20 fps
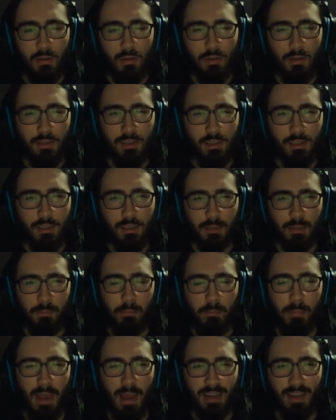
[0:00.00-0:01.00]
This is like
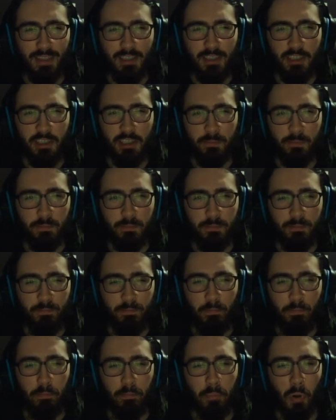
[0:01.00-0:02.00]
max
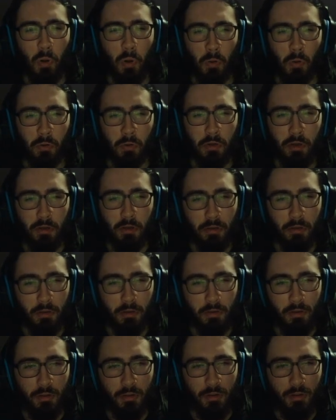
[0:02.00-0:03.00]
bulk.
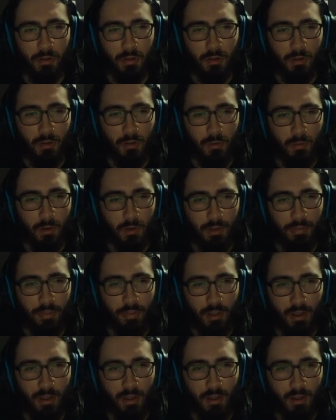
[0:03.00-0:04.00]
What in
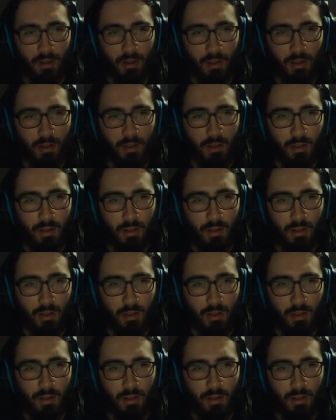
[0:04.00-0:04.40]
the hell?